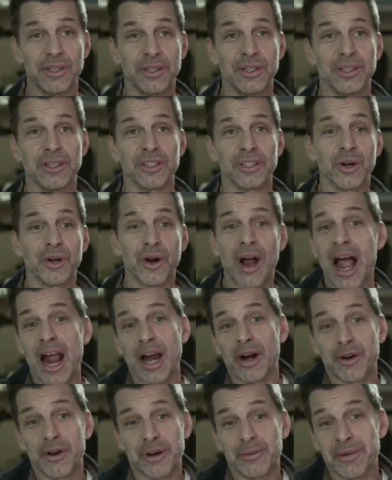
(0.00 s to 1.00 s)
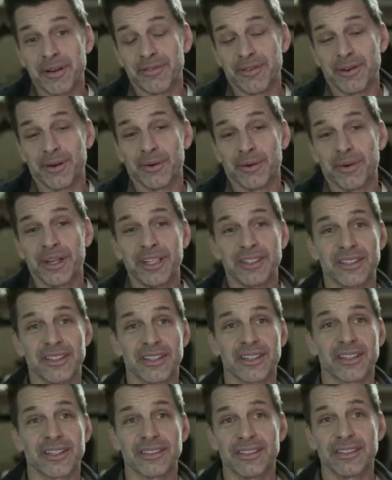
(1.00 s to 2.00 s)
You're hiring me for a reason
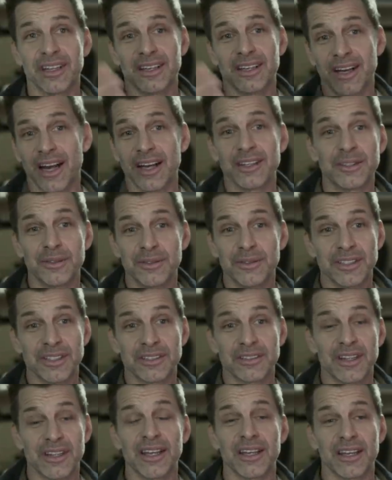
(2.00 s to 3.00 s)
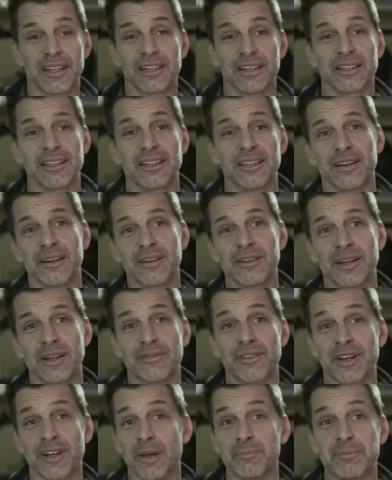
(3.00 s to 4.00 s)
because I do this thing, you know. If a
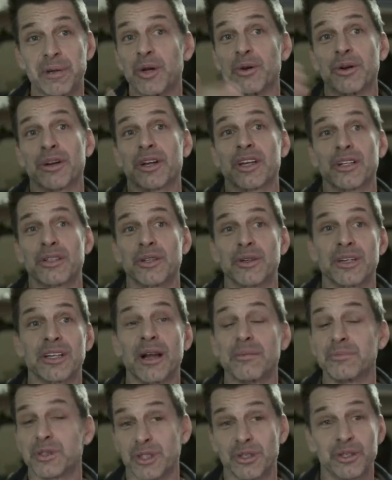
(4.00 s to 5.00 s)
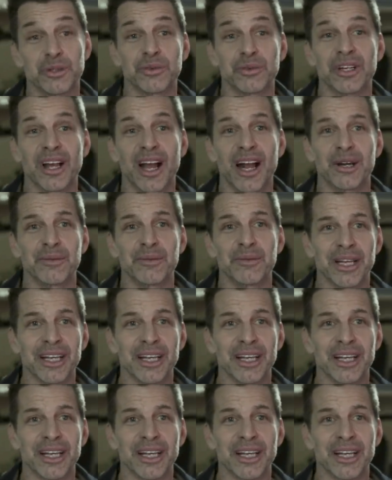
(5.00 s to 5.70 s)
computer could do it, I'm sure you wouldn't hire me.